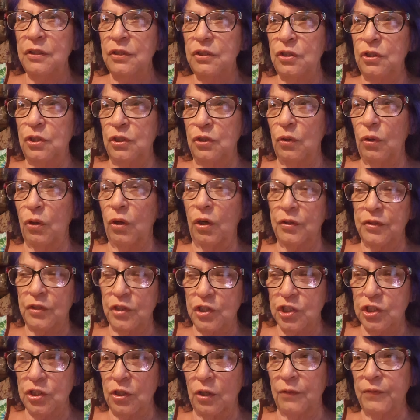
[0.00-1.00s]
on the
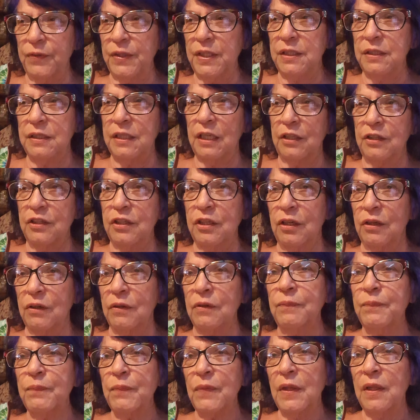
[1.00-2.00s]
shelving down
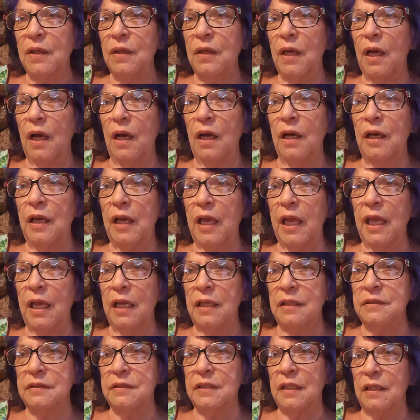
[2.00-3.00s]
there.
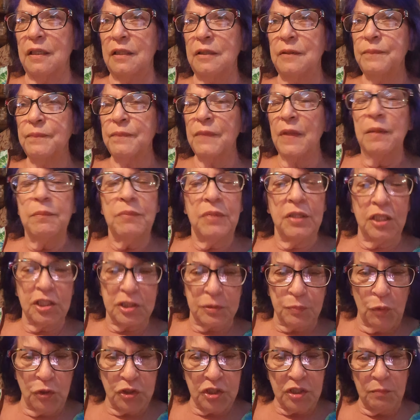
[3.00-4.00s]
And
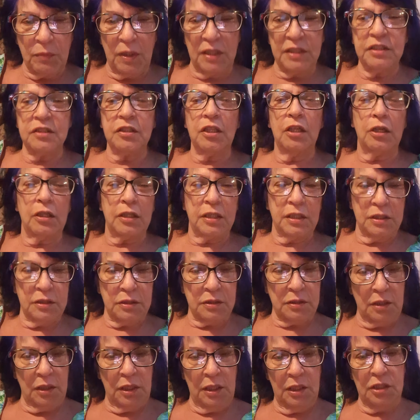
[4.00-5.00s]
because most of my stock
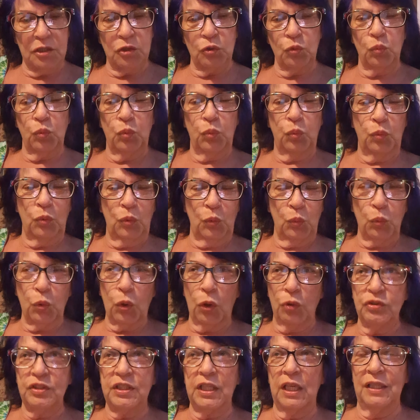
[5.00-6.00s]
is
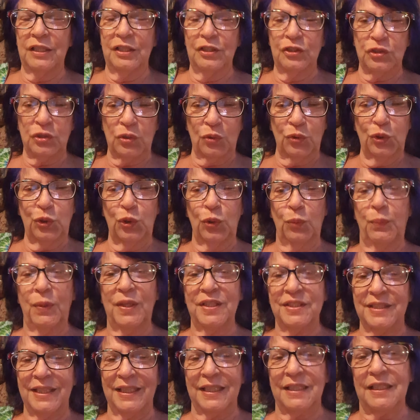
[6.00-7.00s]
rotated, so
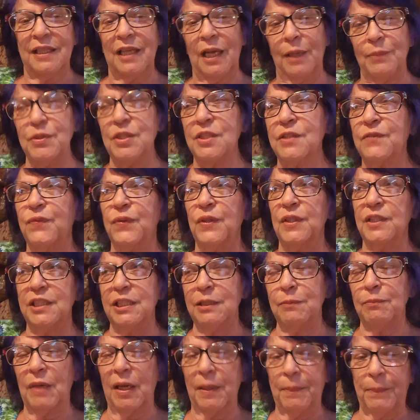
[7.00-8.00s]
basically I'm just filling
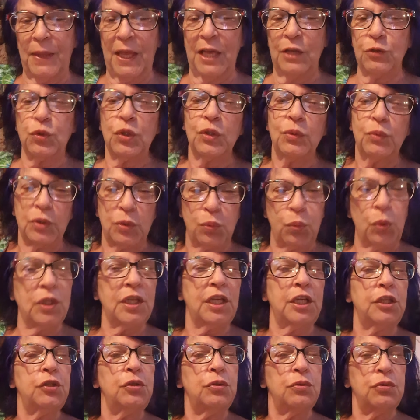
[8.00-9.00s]
in my pantry with what
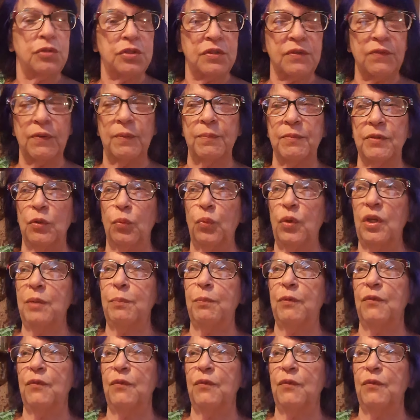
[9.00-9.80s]
I used from the week